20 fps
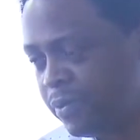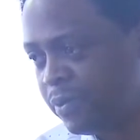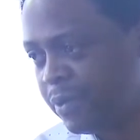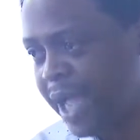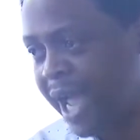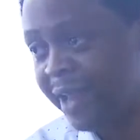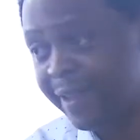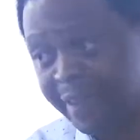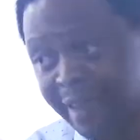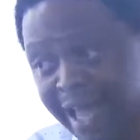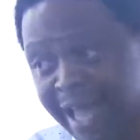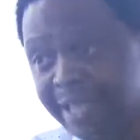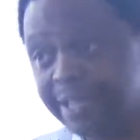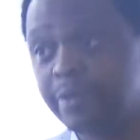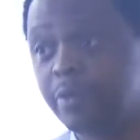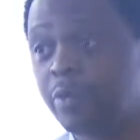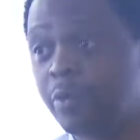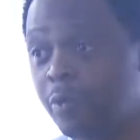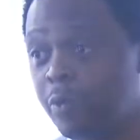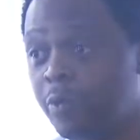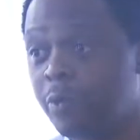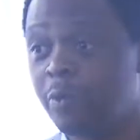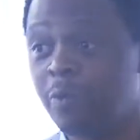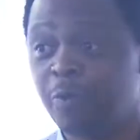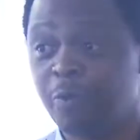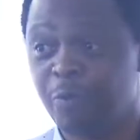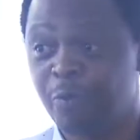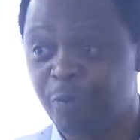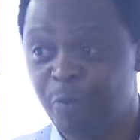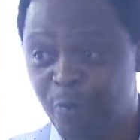And that,
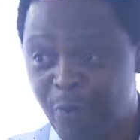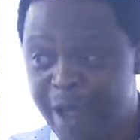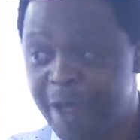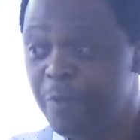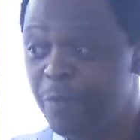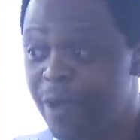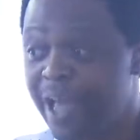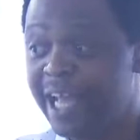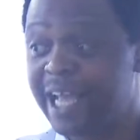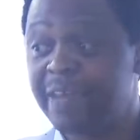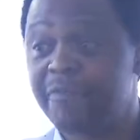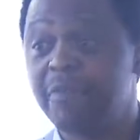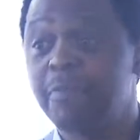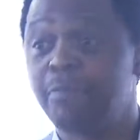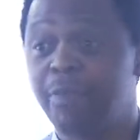when we are giving